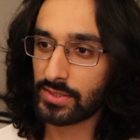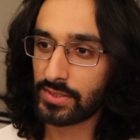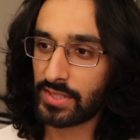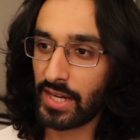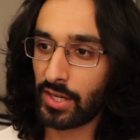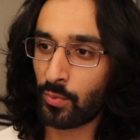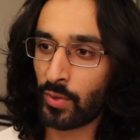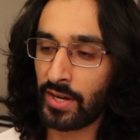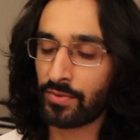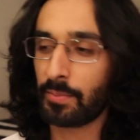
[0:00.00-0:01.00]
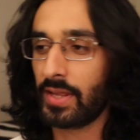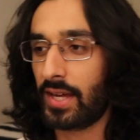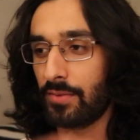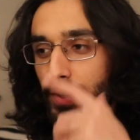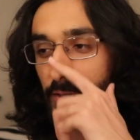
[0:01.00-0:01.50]
taken away from a lot
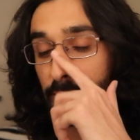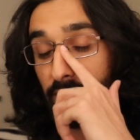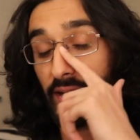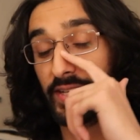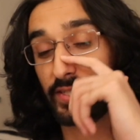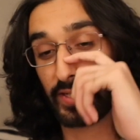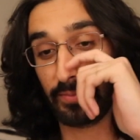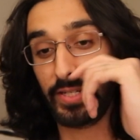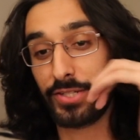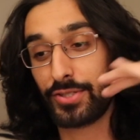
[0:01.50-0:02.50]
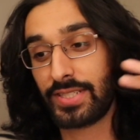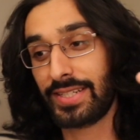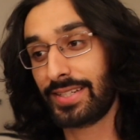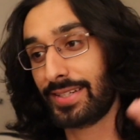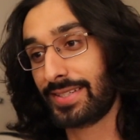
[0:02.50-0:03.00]
of freshmen. It's going to be
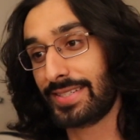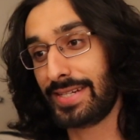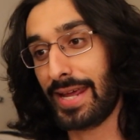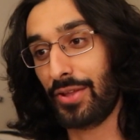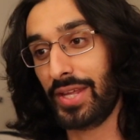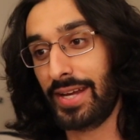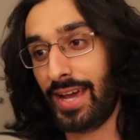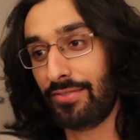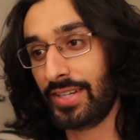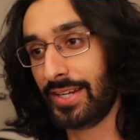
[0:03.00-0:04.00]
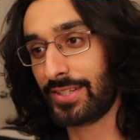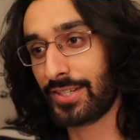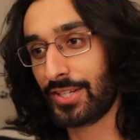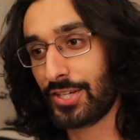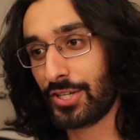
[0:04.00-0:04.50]
interesting to see how they navigate
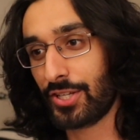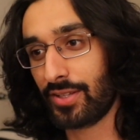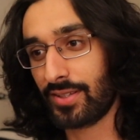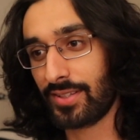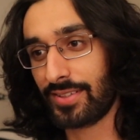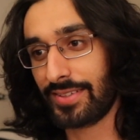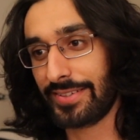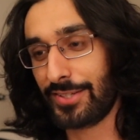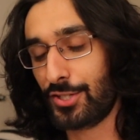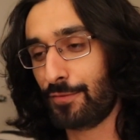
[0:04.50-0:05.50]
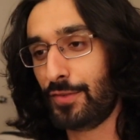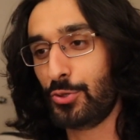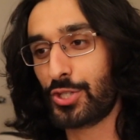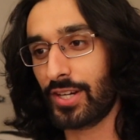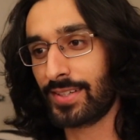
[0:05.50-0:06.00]
the
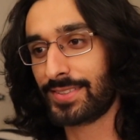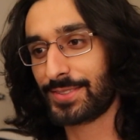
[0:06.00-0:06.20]
future